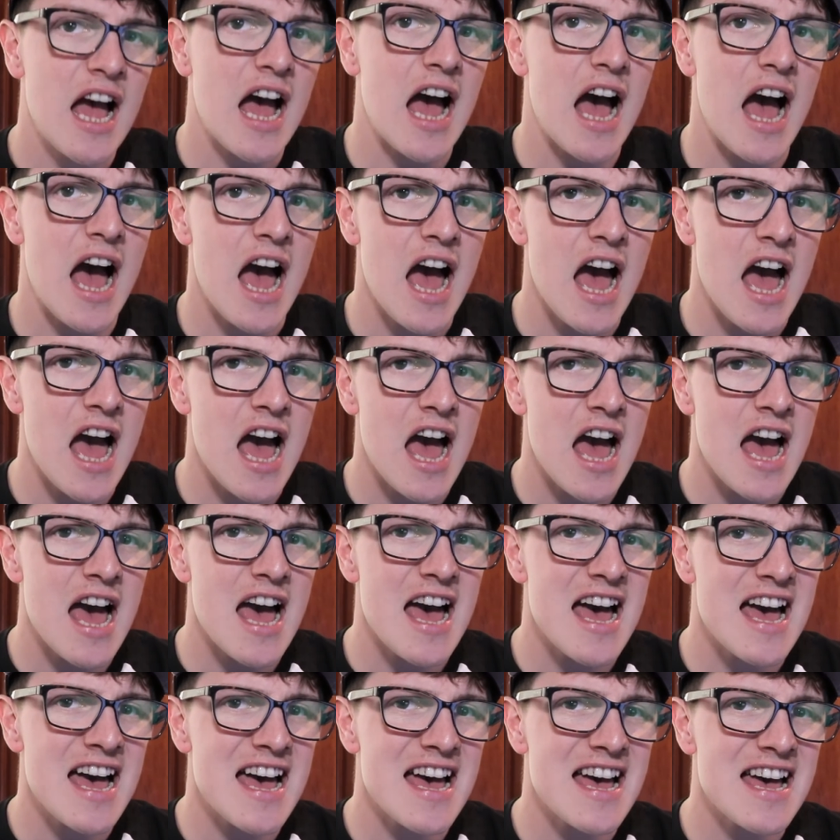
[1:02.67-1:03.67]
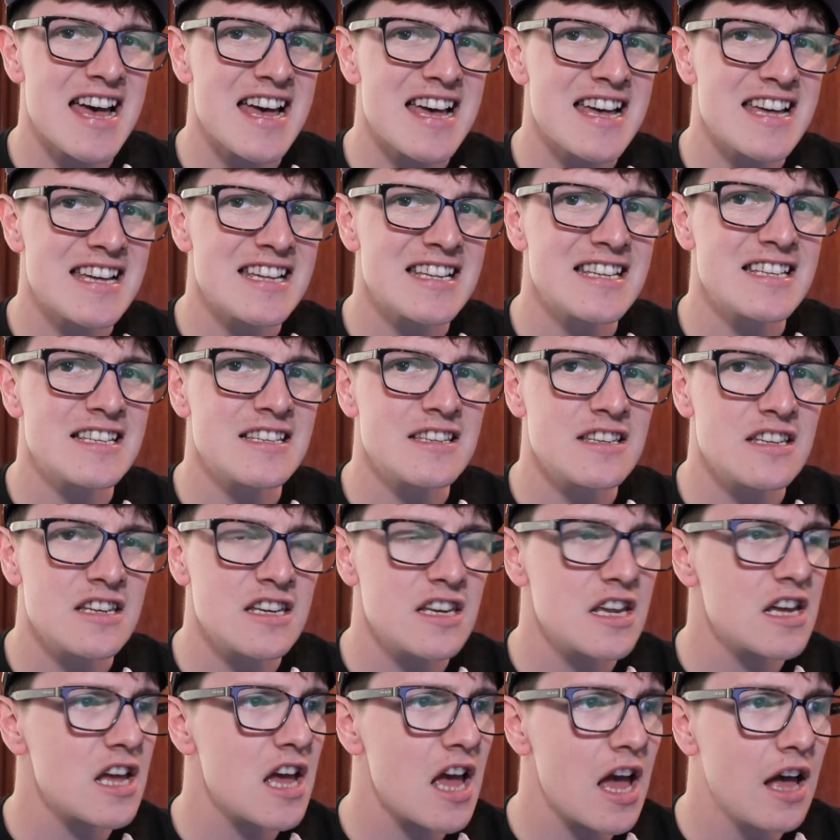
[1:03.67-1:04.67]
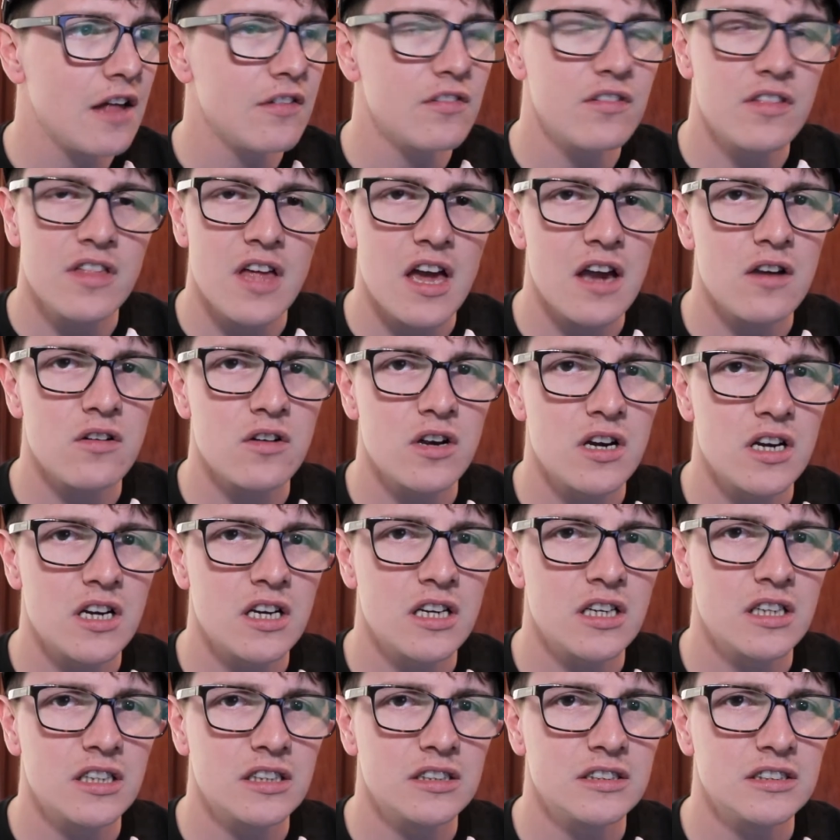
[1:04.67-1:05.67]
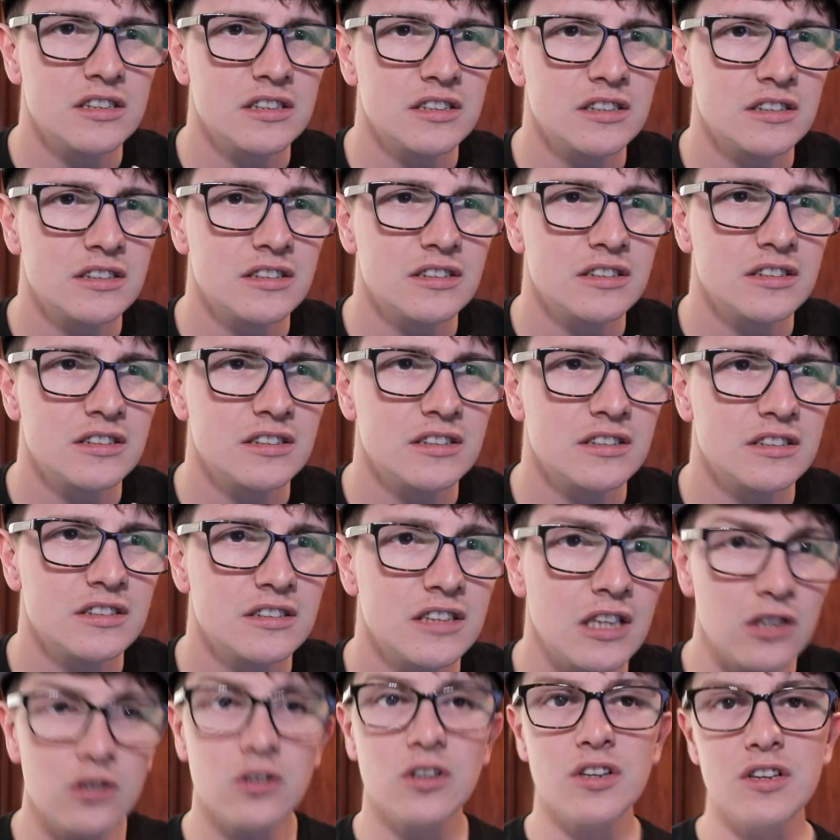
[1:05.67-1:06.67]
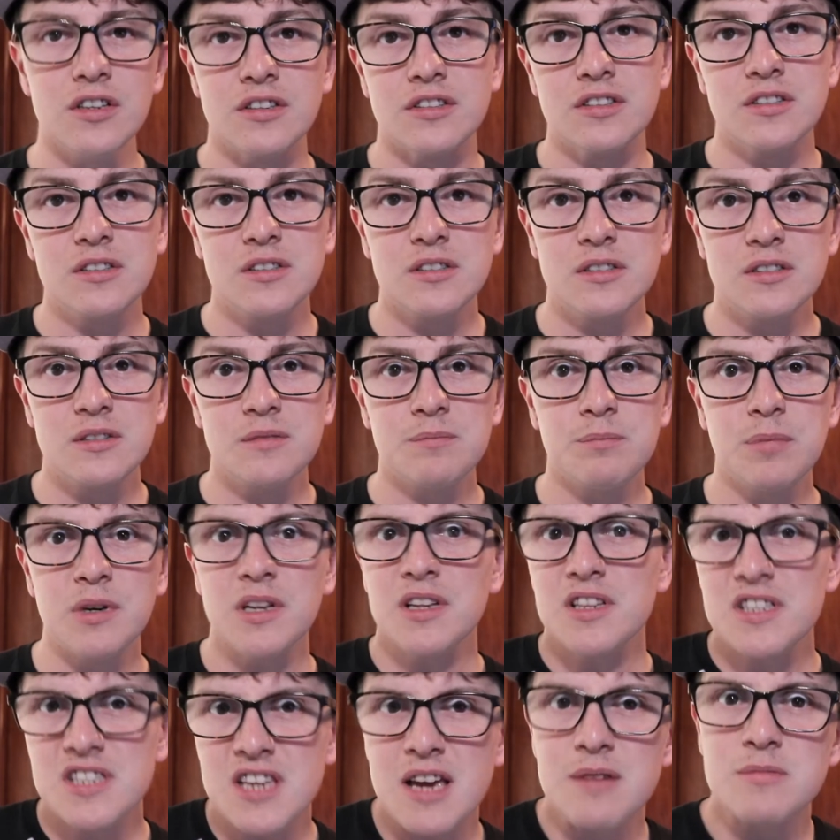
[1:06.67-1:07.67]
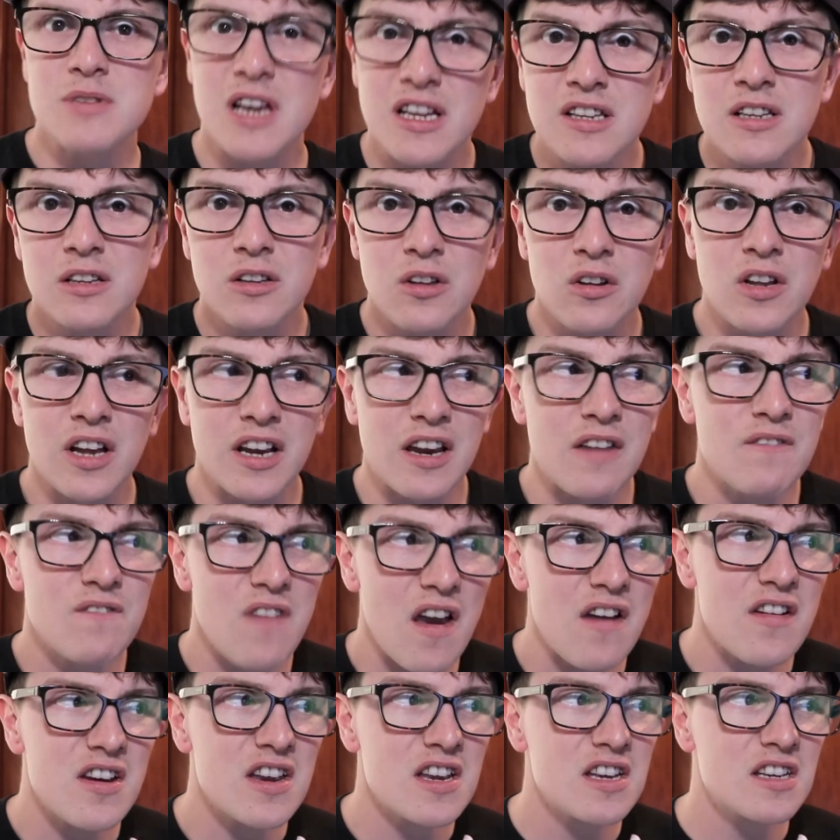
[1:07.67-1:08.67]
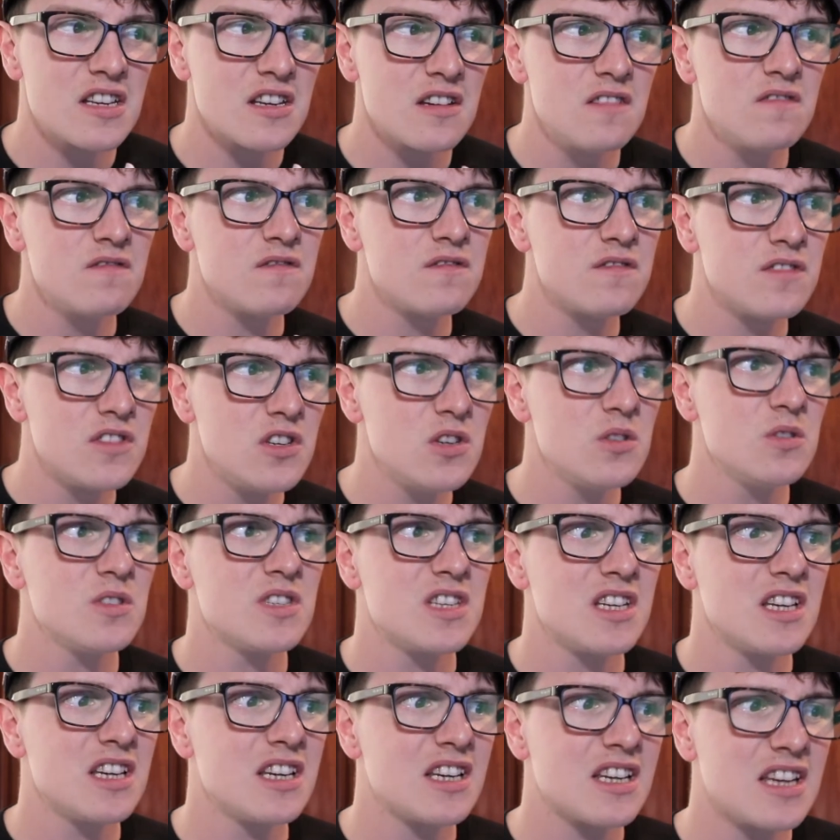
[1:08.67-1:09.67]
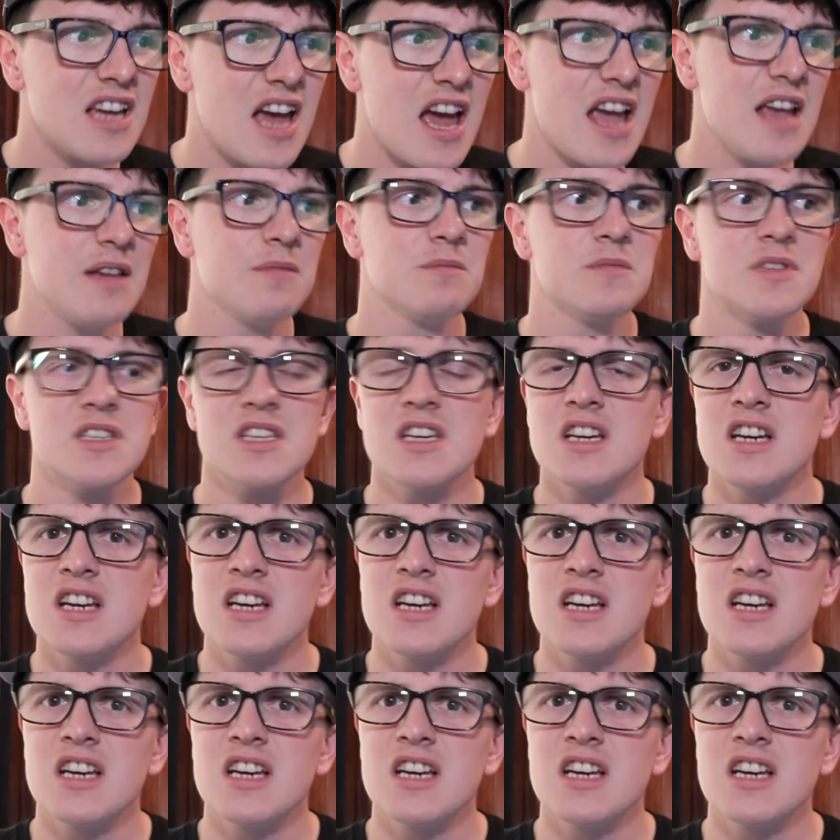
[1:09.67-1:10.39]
And yeah, they look good. But at the same time, they look like very confusing games.